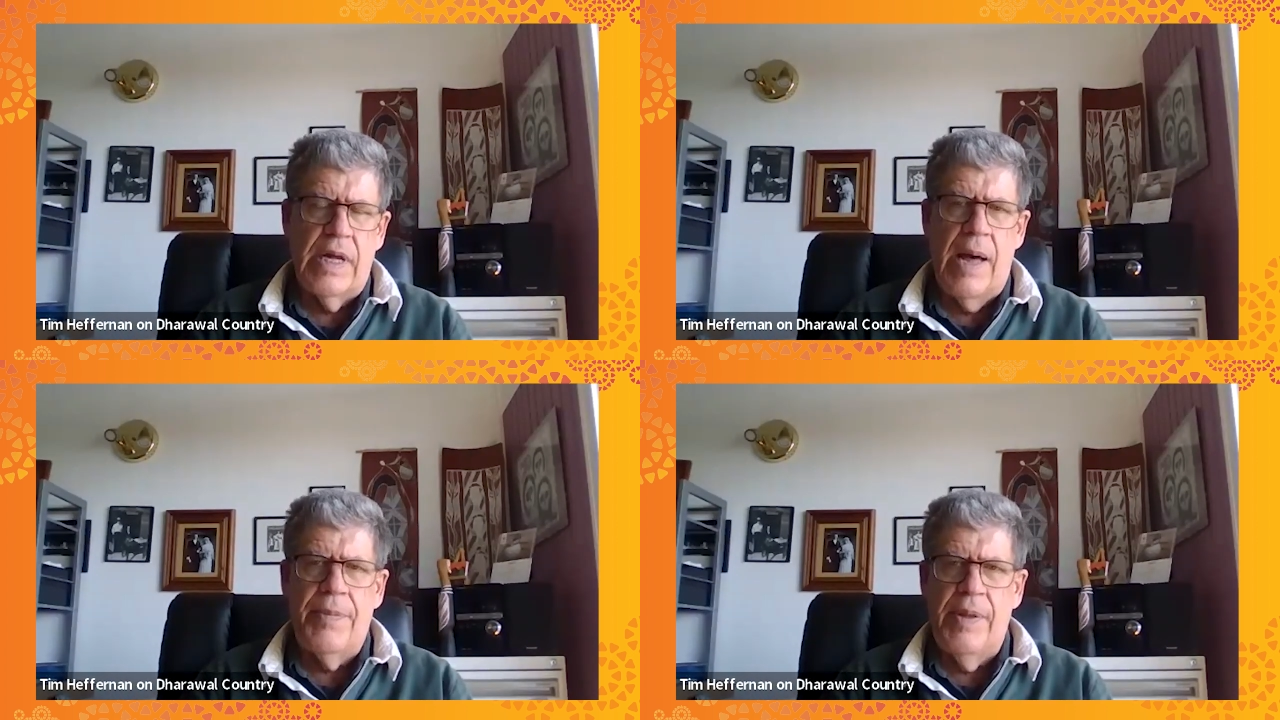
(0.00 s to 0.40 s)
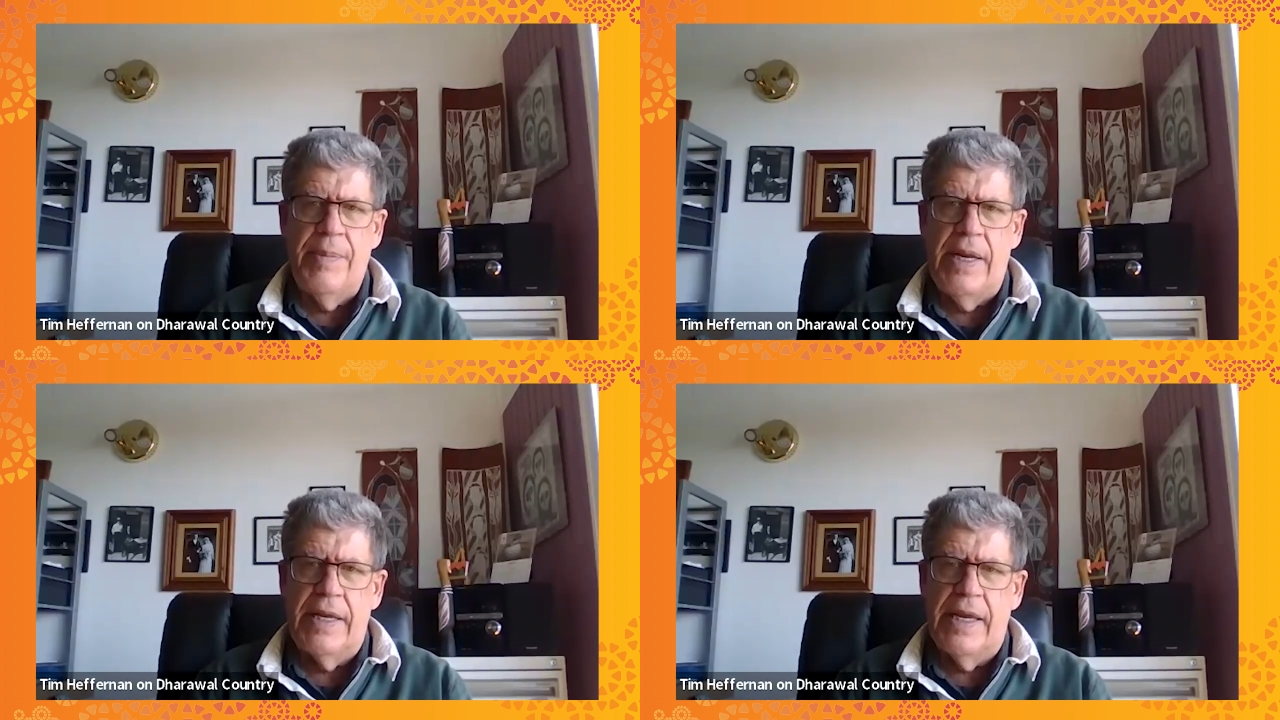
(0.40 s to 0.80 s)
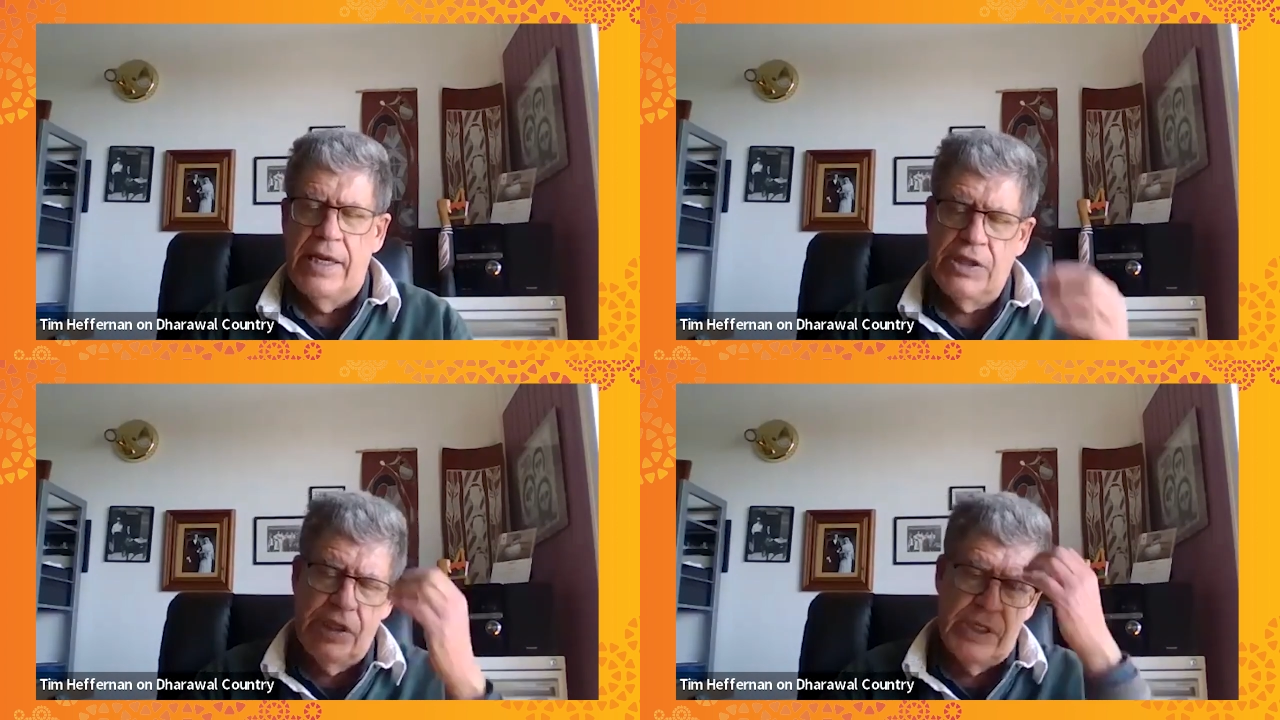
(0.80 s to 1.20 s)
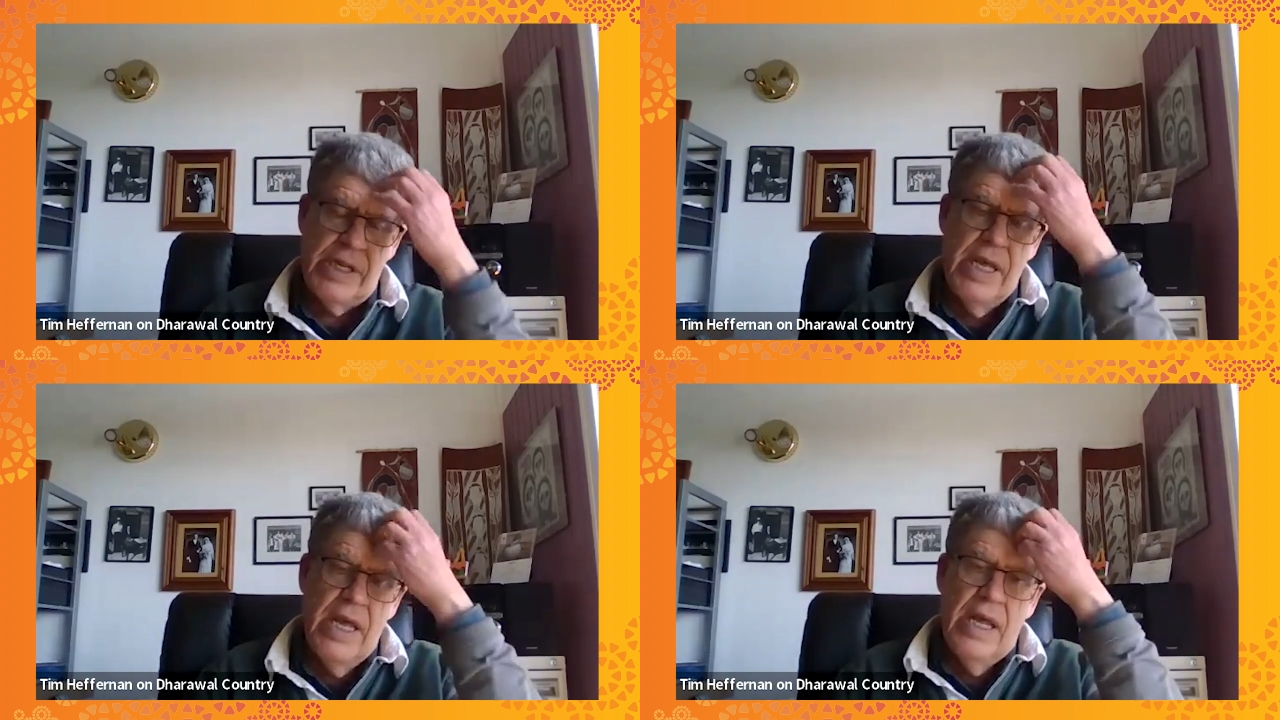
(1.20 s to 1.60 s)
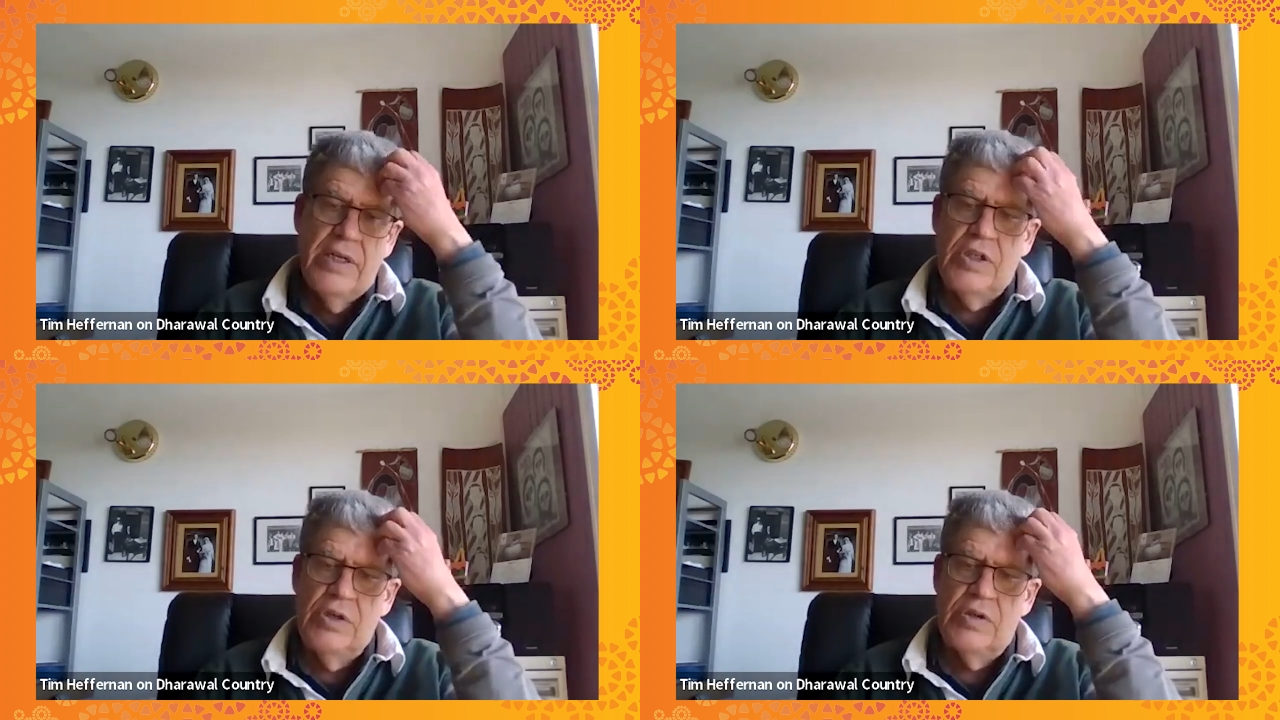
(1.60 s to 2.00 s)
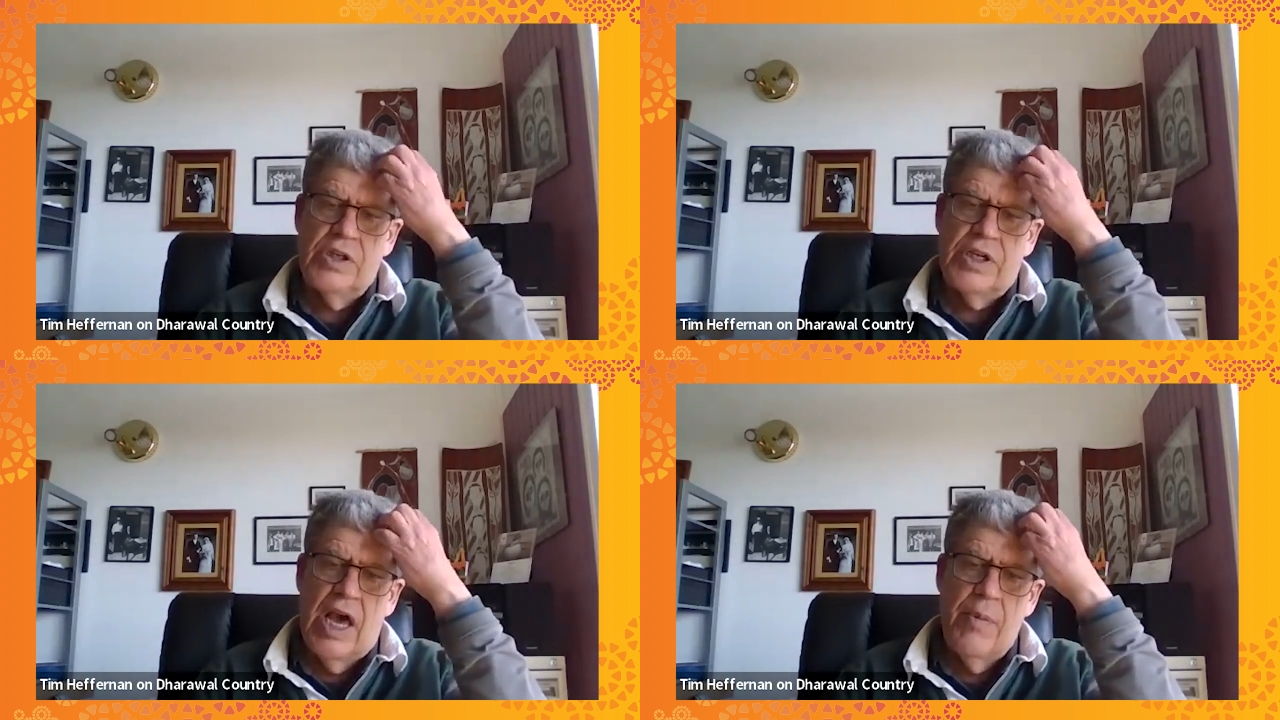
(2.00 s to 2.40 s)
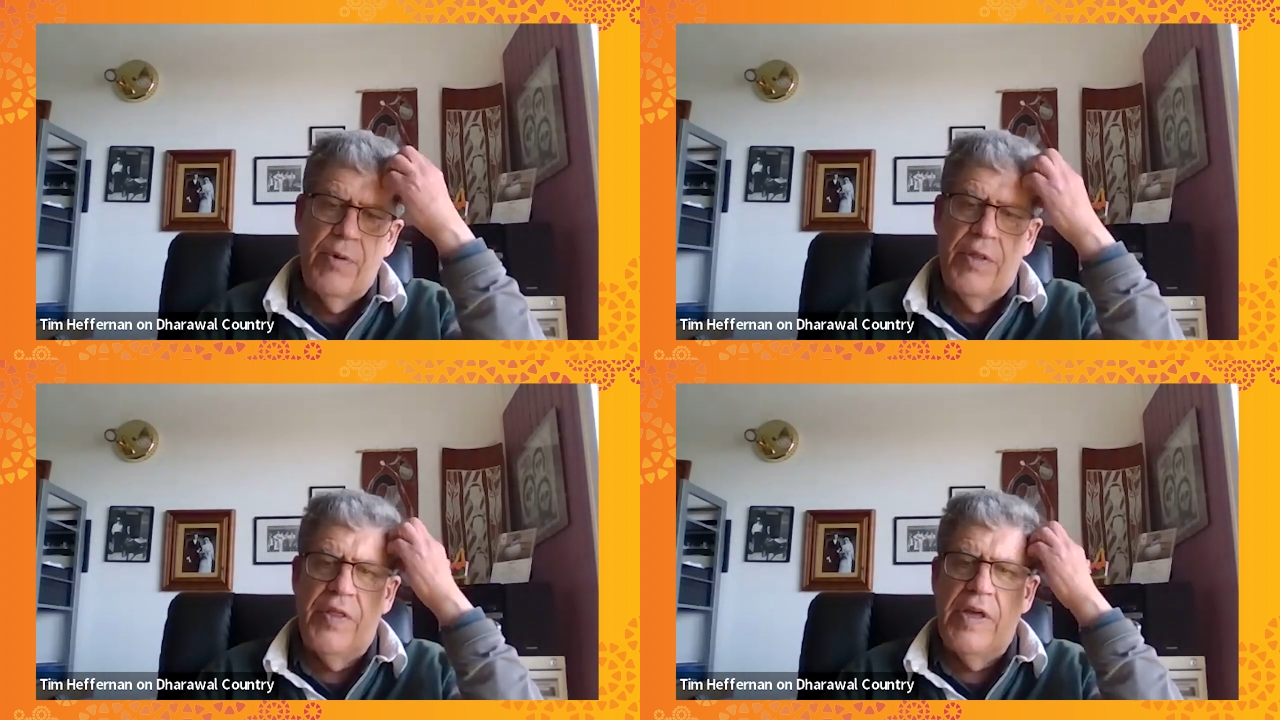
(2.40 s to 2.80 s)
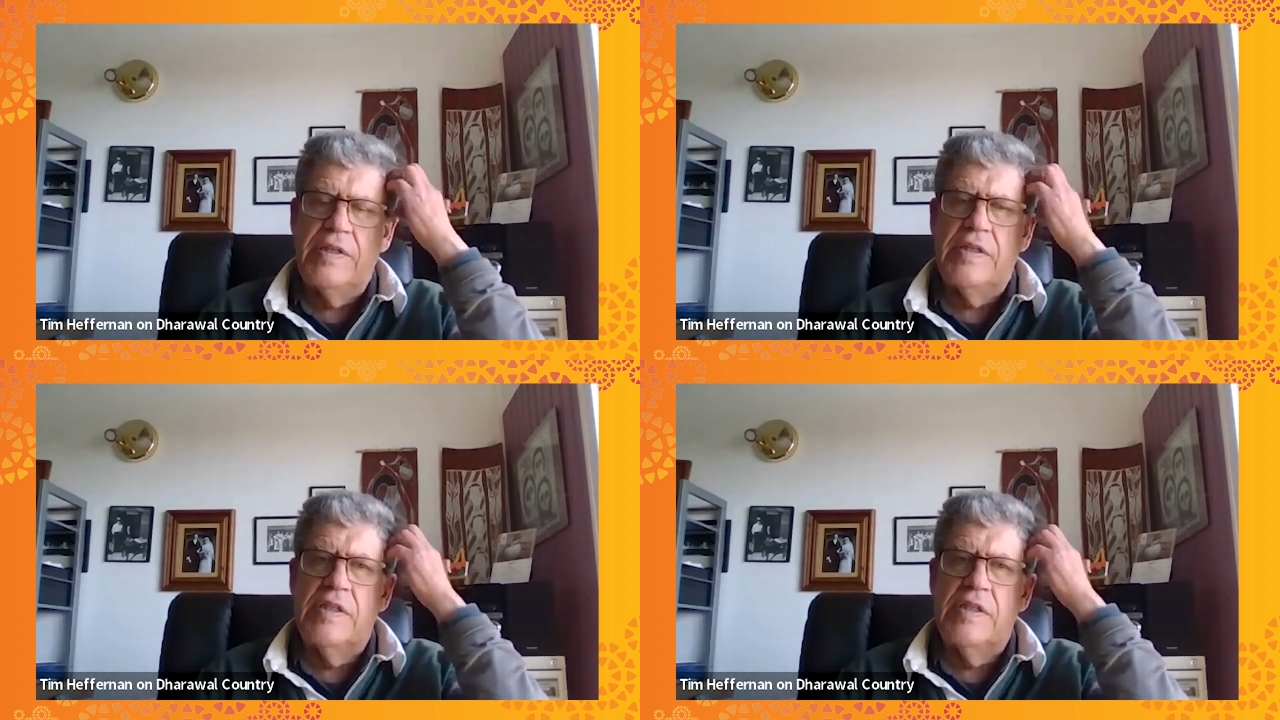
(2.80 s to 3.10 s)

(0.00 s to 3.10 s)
up their medication to cope with things.